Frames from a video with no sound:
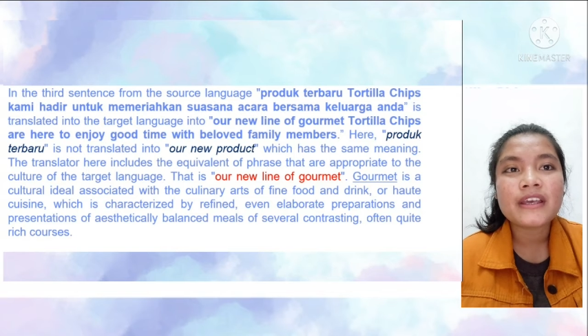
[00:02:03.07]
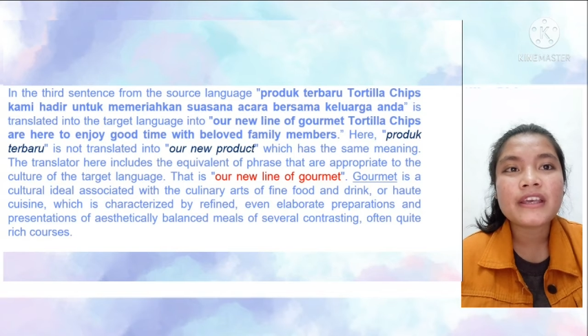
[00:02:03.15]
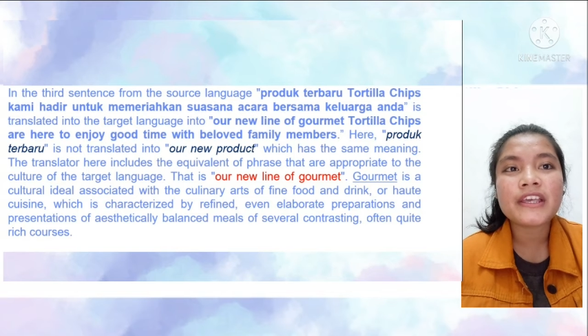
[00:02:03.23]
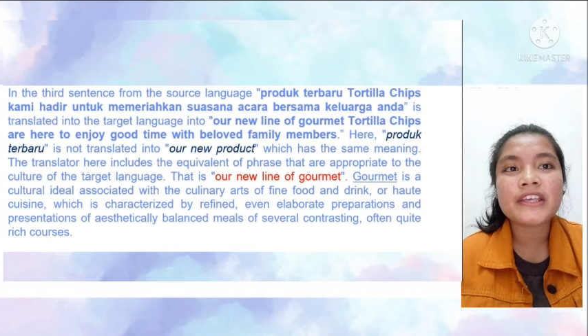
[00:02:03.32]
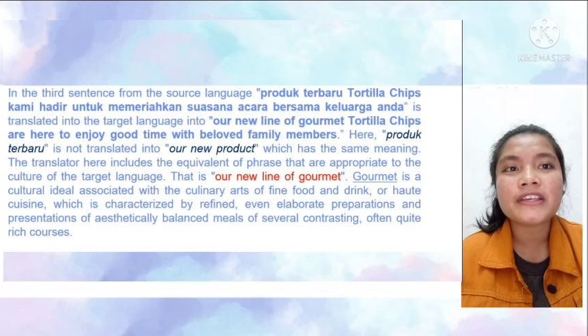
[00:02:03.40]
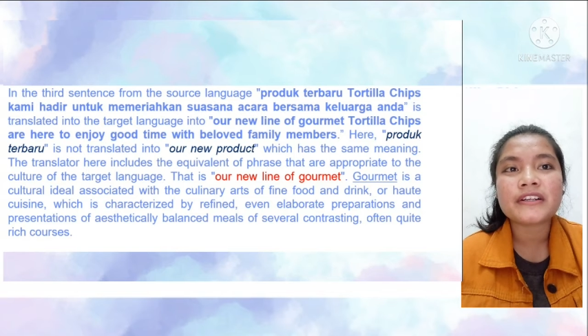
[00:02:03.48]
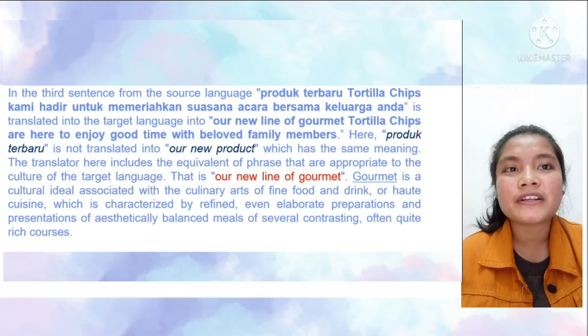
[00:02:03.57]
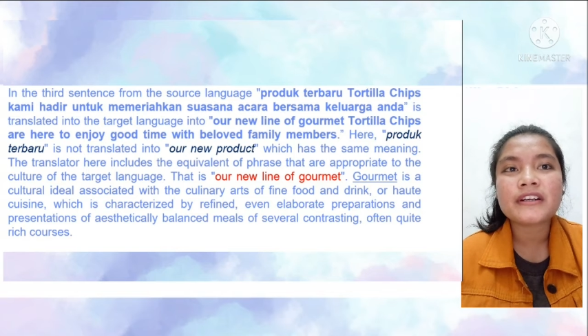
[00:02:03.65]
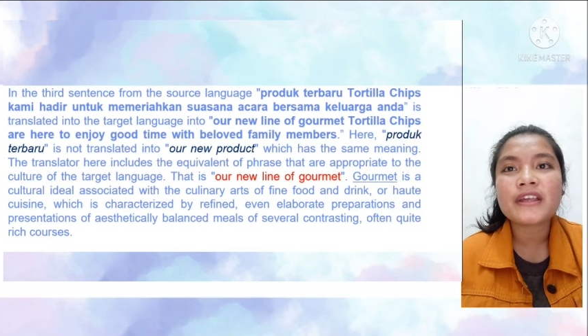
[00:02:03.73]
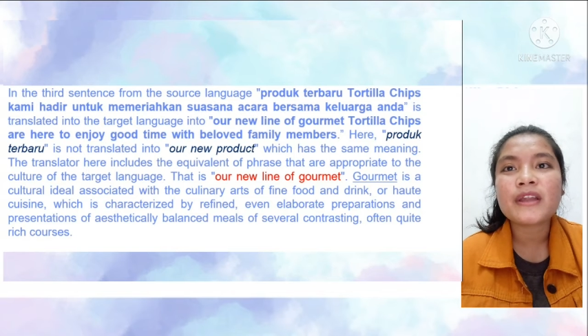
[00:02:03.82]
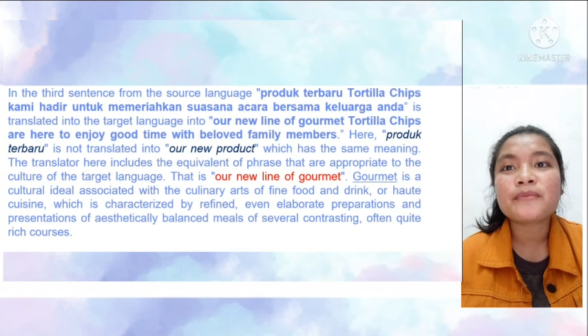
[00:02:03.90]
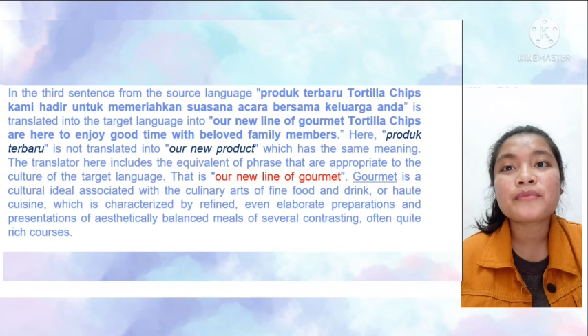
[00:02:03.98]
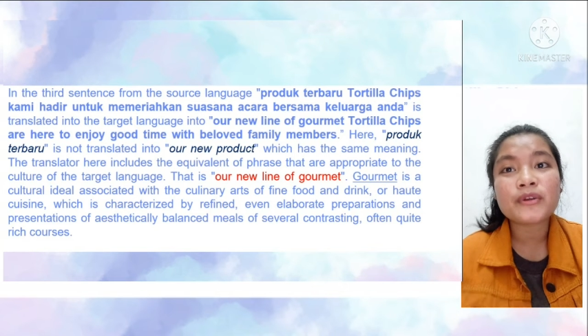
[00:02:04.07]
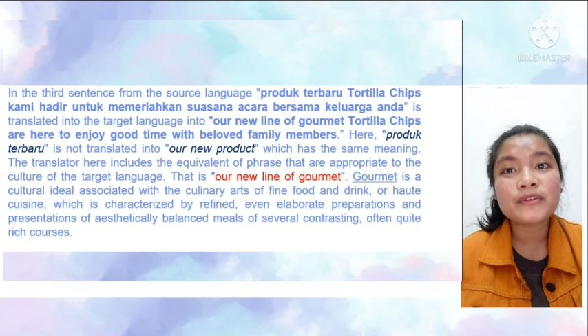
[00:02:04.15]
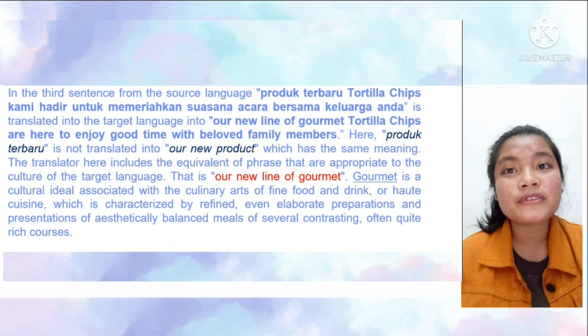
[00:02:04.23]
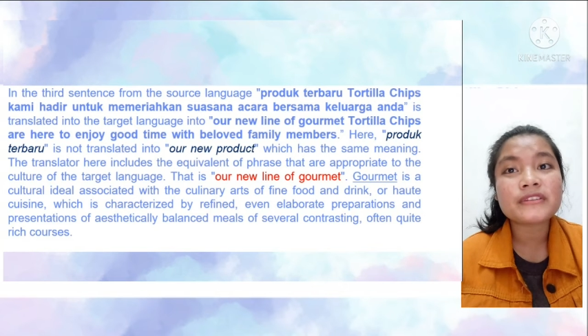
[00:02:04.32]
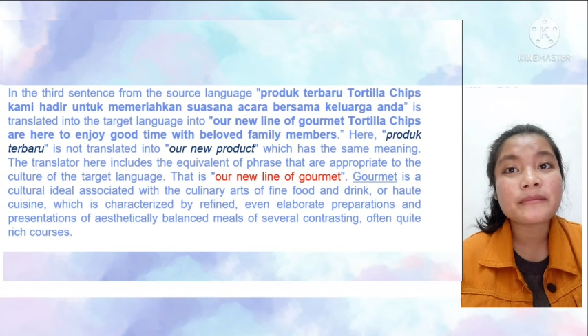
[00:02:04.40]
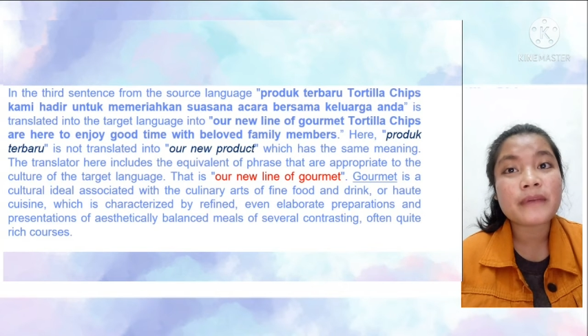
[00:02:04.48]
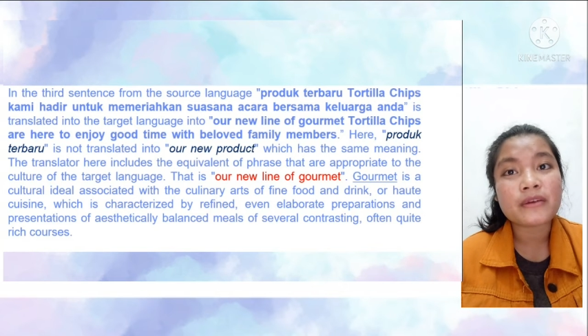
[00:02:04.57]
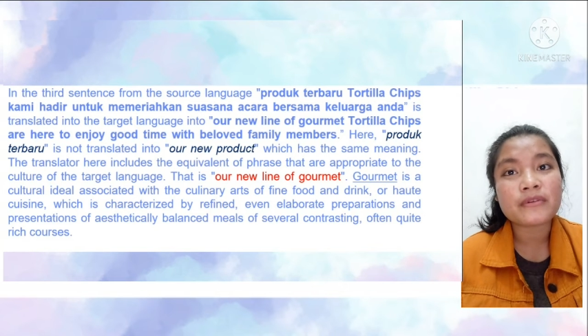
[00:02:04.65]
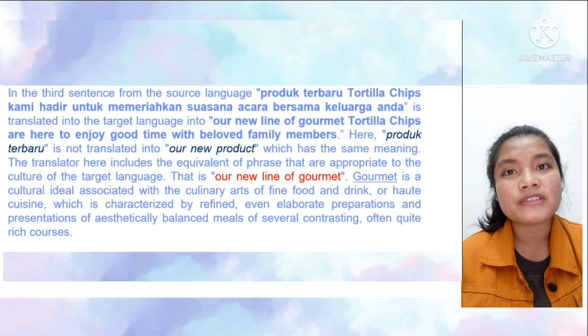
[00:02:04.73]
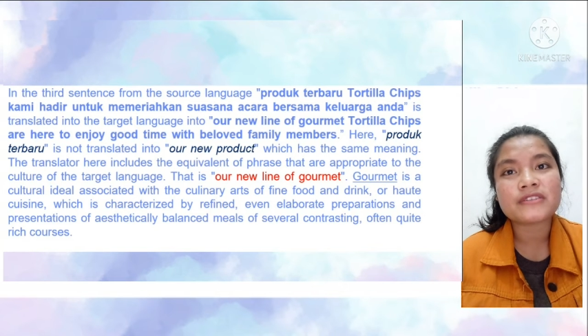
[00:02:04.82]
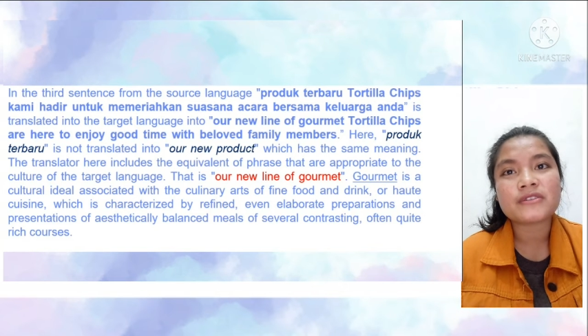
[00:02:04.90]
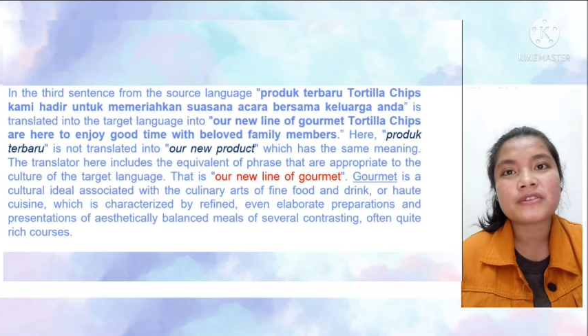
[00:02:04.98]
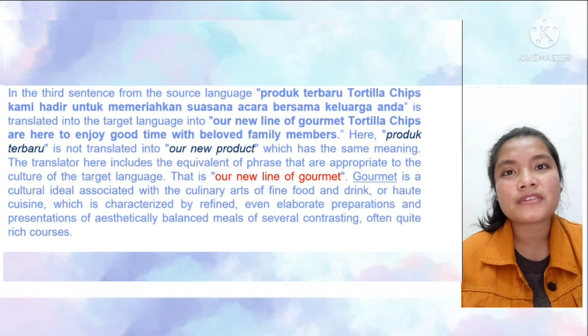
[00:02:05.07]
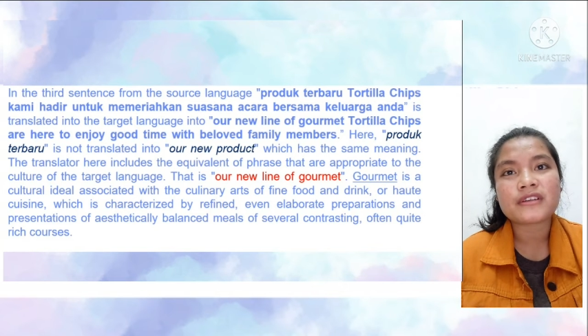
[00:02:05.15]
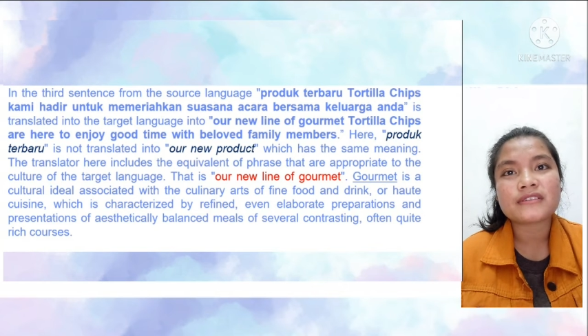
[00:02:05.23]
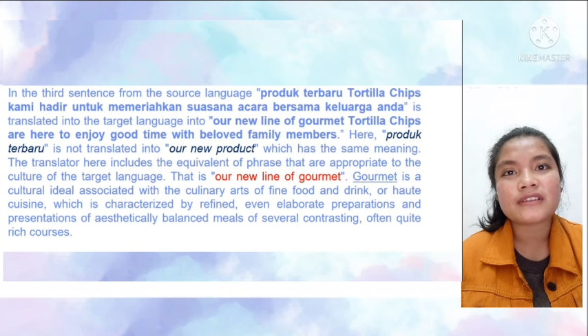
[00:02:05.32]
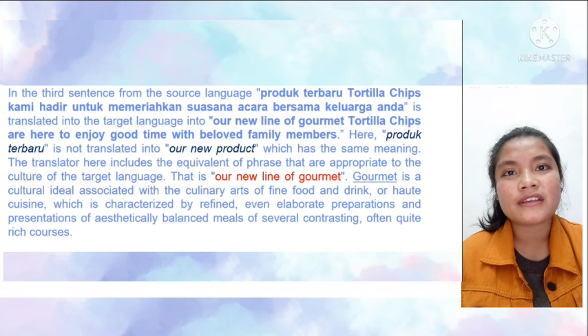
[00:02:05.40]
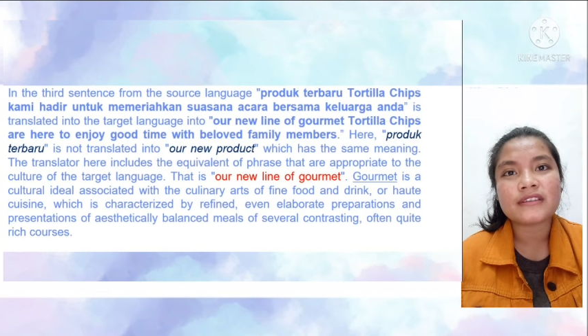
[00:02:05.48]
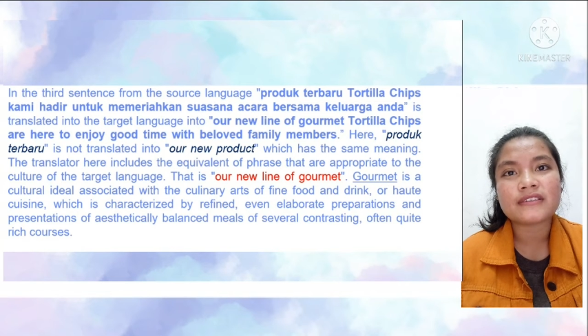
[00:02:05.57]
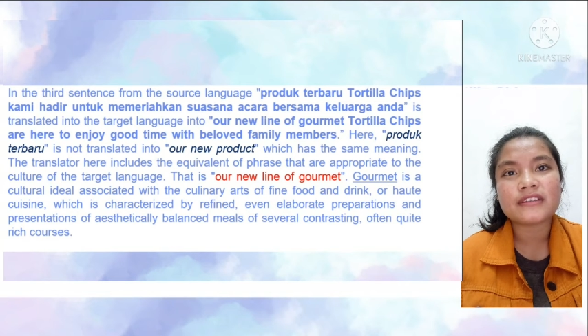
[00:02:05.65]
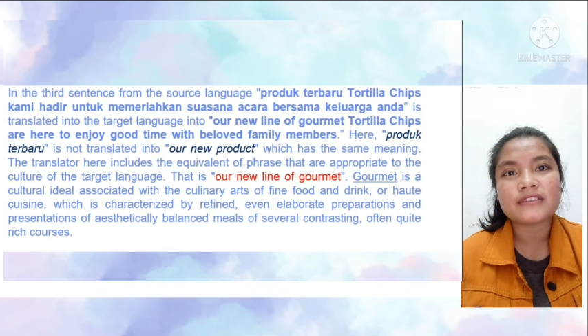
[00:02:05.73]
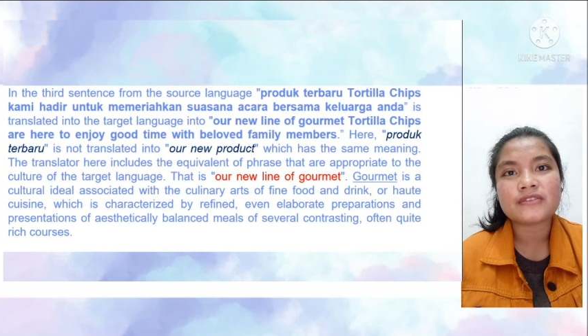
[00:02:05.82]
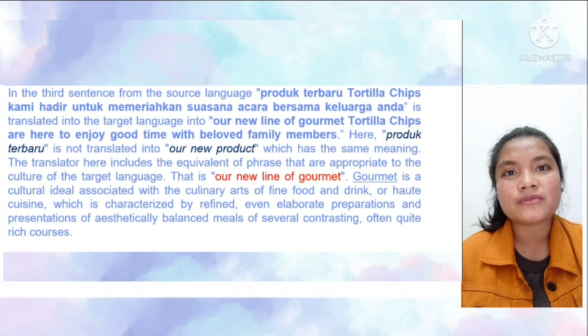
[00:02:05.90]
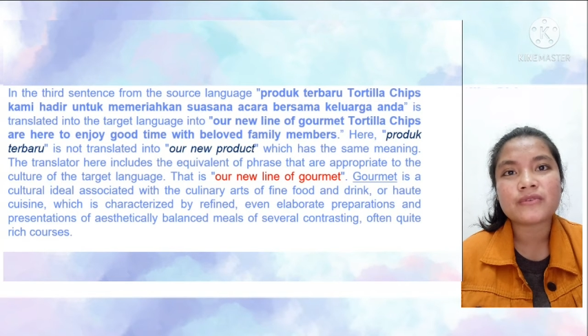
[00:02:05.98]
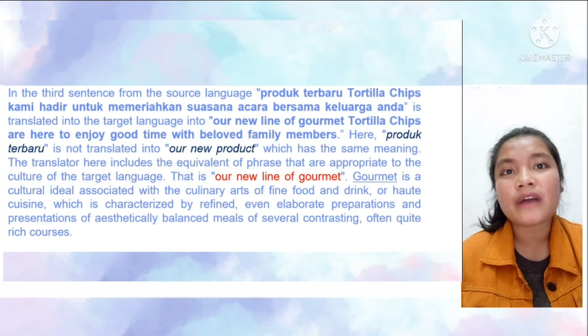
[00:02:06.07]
Here, produk terbaru is not translated into